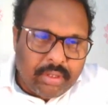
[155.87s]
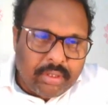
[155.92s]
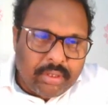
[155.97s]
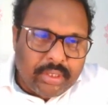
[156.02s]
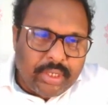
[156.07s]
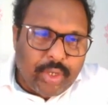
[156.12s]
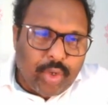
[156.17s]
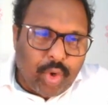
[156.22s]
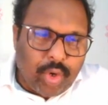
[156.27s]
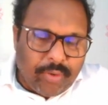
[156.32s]

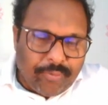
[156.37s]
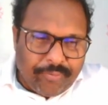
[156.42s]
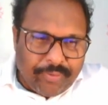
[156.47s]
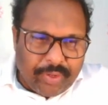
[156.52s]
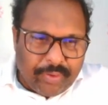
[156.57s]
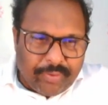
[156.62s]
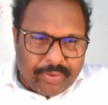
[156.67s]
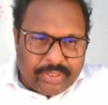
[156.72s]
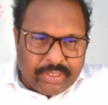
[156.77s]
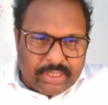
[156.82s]
The lower
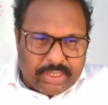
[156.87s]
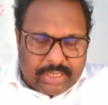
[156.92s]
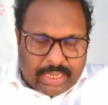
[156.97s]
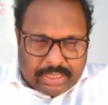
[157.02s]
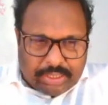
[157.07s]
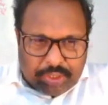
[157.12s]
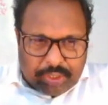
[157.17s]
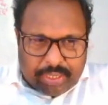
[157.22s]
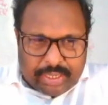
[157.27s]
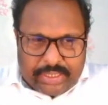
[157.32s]
frequencies,
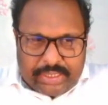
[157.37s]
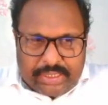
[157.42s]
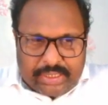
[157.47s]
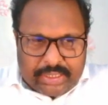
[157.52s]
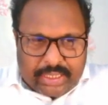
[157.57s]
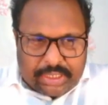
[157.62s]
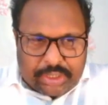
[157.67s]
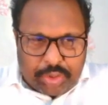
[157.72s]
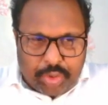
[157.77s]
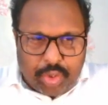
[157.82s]
as you can see,
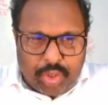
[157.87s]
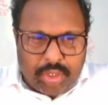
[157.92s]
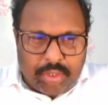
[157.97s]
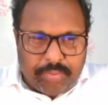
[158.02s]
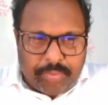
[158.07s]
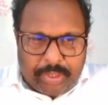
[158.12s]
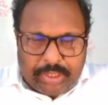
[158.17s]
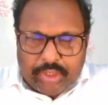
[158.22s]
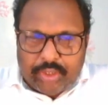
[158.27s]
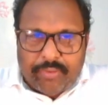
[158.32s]
there's not
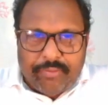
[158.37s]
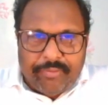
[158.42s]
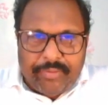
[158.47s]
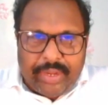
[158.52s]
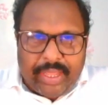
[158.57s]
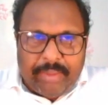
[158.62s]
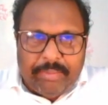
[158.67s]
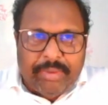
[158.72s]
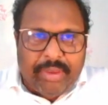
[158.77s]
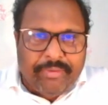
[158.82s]
much of
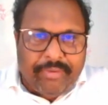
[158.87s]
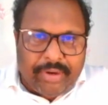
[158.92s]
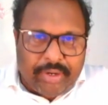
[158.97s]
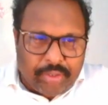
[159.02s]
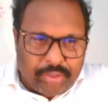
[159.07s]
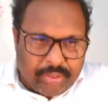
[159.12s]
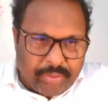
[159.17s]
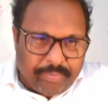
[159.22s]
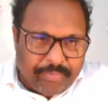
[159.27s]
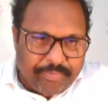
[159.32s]
name given to
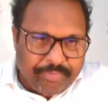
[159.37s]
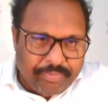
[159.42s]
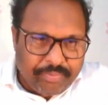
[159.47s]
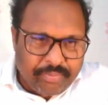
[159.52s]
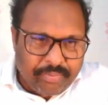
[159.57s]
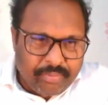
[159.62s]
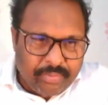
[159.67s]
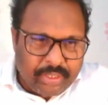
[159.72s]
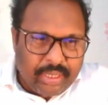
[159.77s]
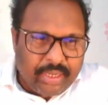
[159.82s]
them.
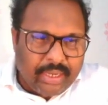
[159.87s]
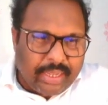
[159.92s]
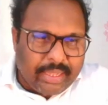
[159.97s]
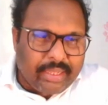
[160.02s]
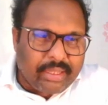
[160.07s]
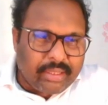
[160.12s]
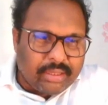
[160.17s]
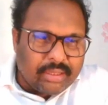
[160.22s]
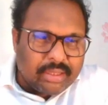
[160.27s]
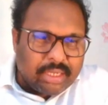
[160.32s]
Like
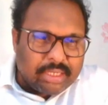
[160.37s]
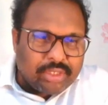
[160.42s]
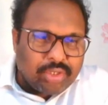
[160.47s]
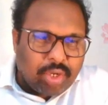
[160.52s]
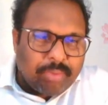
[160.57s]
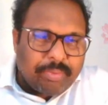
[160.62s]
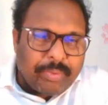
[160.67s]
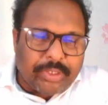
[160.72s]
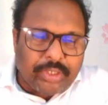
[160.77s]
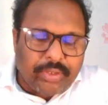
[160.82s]
there's
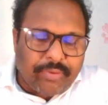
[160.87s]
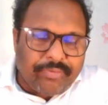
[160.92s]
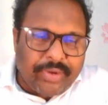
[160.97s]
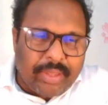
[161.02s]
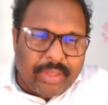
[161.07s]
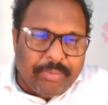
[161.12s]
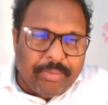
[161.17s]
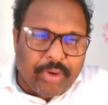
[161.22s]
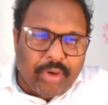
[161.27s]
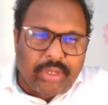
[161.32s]
not much of
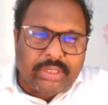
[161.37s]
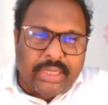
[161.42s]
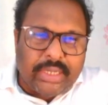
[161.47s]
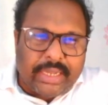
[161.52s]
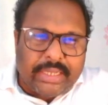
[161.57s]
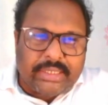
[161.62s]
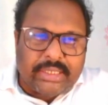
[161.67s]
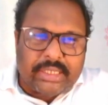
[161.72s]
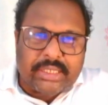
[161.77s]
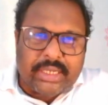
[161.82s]
name because their
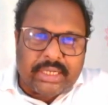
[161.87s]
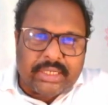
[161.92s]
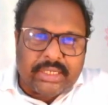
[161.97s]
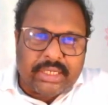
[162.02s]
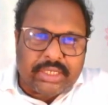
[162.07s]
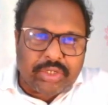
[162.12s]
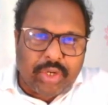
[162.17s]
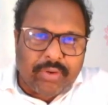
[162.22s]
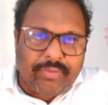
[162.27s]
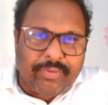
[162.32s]
existence
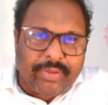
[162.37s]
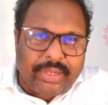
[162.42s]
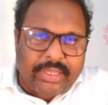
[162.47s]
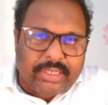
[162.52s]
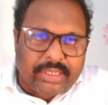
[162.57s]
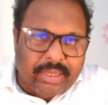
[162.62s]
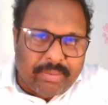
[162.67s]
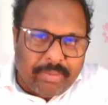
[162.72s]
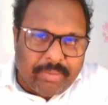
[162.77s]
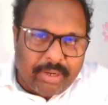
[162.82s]
is not very
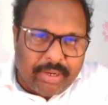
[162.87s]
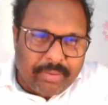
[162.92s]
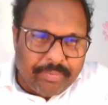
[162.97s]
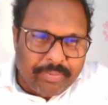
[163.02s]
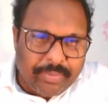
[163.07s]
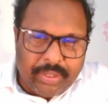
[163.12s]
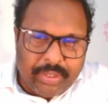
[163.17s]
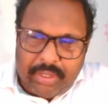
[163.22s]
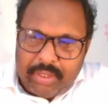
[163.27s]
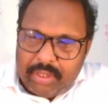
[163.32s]
stable.
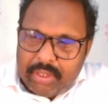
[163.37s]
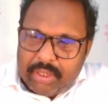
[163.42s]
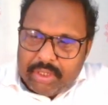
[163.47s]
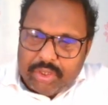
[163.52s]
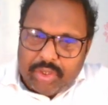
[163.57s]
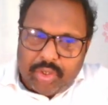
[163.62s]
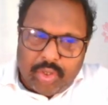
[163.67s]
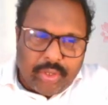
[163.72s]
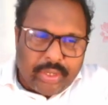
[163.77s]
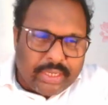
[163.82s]

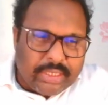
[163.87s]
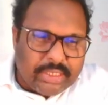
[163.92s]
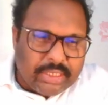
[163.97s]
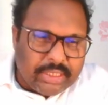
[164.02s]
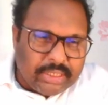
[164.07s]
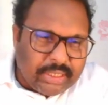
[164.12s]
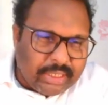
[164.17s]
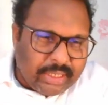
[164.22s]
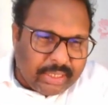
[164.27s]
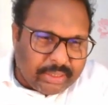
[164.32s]
So you can see
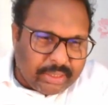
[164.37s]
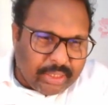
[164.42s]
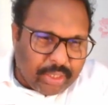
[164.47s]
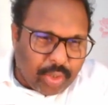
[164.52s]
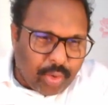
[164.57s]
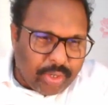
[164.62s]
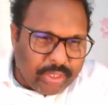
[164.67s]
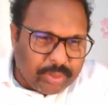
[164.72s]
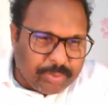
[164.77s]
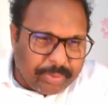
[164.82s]
that at the
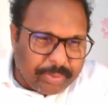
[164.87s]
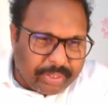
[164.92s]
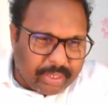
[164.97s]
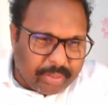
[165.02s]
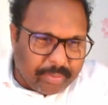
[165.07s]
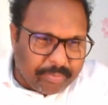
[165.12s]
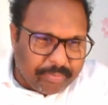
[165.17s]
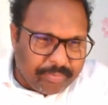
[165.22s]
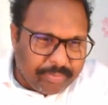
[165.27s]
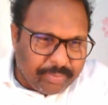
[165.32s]
lower
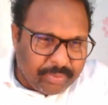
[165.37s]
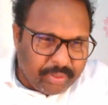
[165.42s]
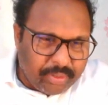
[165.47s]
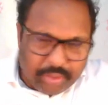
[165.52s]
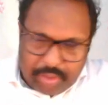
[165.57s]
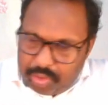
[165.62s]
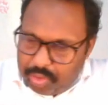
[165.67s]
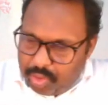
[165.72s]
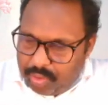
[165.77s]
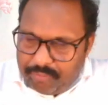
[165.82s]
spectrum,
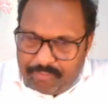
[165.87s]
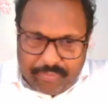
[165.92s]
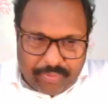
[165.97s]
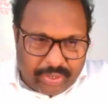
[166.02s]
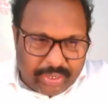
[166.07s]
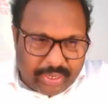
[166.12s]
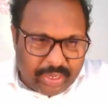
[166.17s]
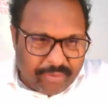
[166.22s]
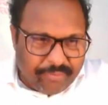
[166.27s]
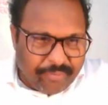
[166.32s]
you don't
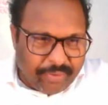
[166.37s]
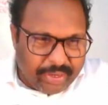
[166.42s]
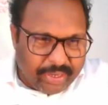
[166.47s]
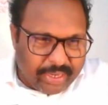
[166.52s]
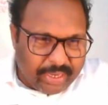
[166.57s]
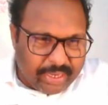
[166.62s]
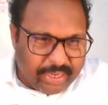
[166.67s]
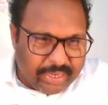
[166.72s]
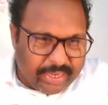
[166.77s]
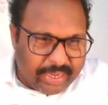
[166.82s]
really find
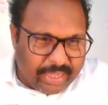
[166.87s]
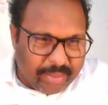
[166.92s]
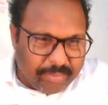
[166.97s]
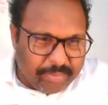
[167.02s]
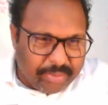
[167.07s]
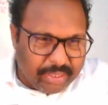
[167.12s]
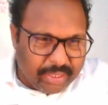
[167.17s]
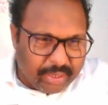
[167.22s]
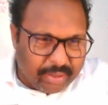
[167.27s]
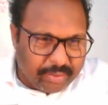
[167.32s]
any name
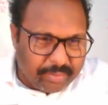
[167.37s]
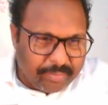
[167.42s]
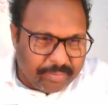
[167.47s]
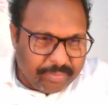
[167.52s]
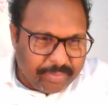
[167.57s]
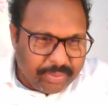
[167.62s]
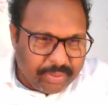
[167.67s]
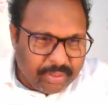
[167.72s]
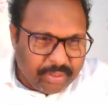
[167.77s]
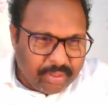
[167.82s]
here
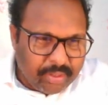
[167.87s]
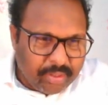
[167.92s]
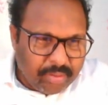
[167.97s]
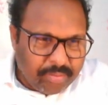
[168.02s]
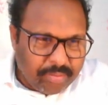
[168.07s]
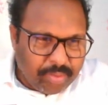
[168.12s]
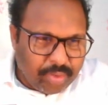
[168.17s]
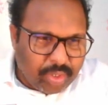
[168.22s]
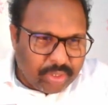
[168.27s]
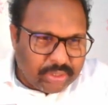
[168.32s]

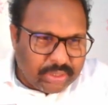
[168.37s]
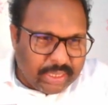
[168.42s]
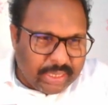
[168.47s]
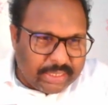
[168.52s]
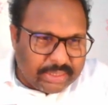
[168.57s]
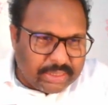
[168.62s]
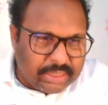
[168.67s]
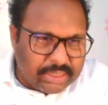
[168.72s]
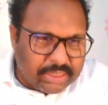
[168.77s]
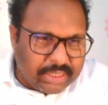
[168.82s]
because their
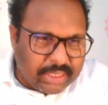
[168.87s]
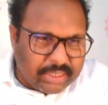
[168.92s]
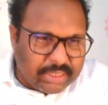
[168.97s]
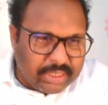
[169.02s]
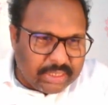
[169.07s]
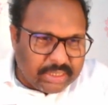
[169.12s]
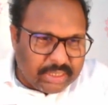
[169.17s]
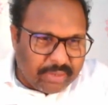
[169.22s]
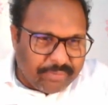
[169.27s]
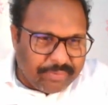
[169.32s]
existence
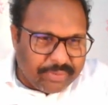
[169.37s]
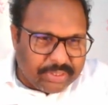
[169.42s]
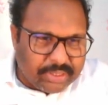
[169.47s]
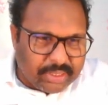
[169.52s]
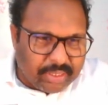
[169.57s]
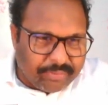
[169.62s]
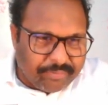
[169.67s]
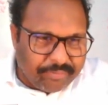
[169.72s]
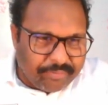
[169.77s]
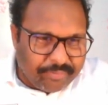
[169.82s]
itself is
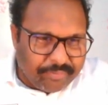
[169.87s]
tough.